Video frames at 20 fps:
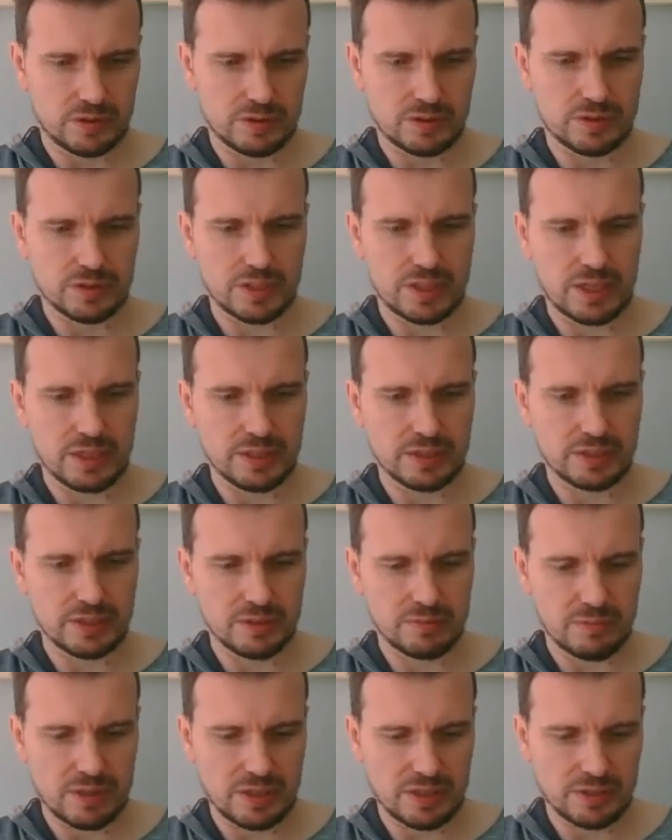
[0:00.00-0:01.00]
sine to
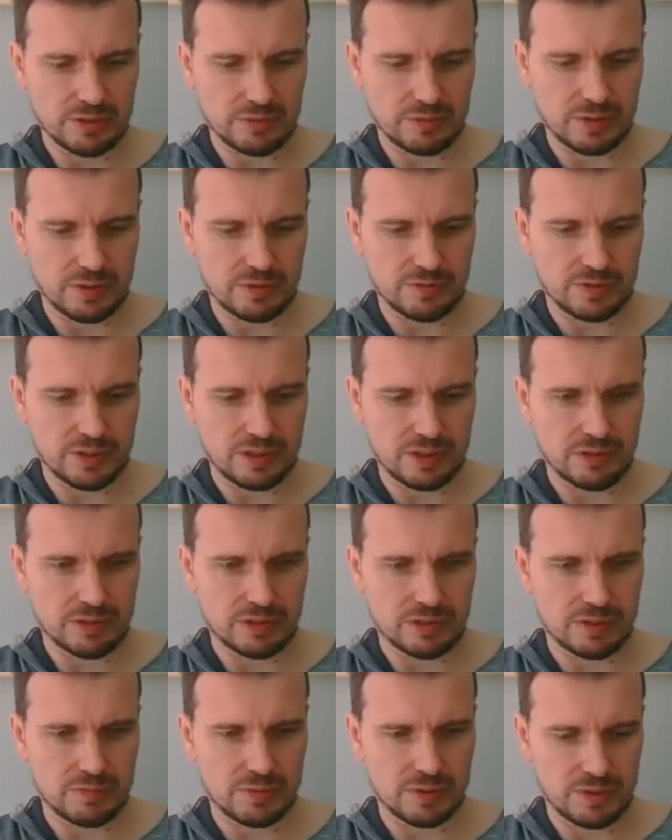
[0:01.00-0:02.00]
the minus 1 of 0,
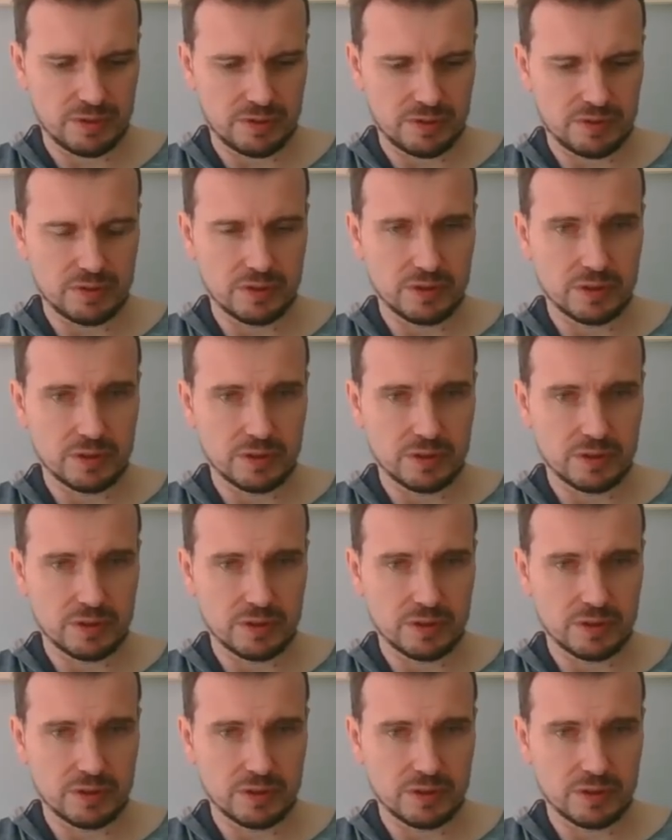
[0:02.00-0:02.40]
comma